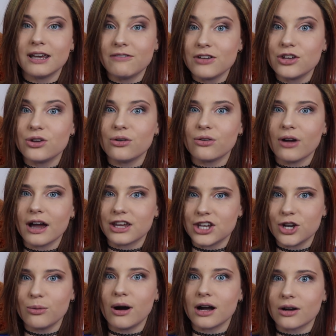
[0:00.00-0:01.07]
giving you a
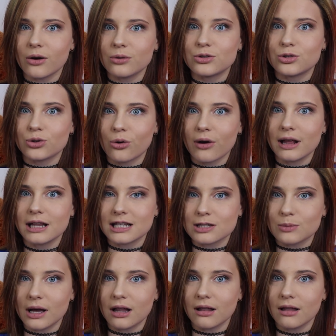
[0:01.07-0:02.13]
QR code tutorial
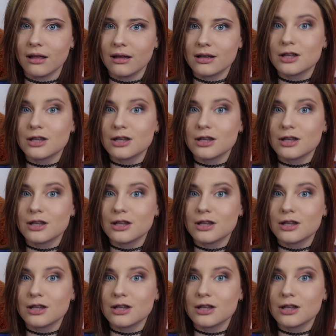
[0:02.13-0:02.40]
as well.